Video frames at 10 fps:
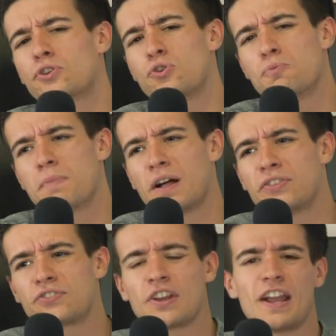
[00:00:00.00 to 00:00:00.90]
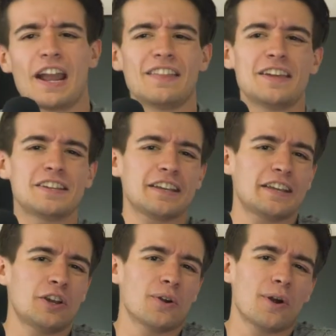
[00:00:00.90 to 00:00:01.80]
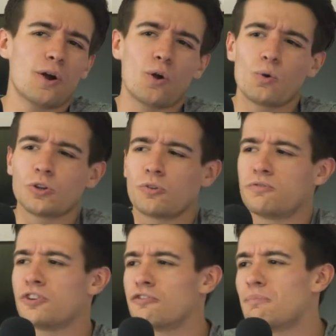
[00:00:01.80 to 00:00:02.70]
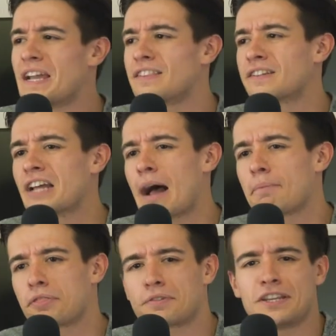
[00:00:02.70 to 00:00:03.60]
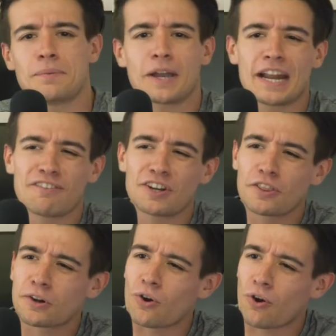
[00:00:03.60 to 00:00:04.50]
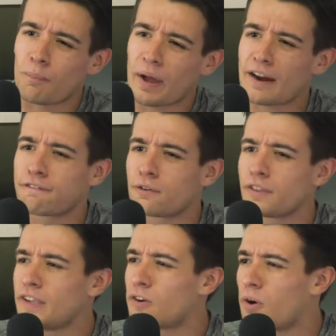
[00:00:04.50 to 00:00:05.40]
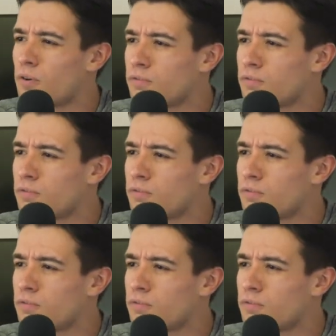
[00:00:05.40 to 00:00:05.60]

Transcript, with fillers: two months, and then you hear oh you've you've made the top three. You might have another callback for the you know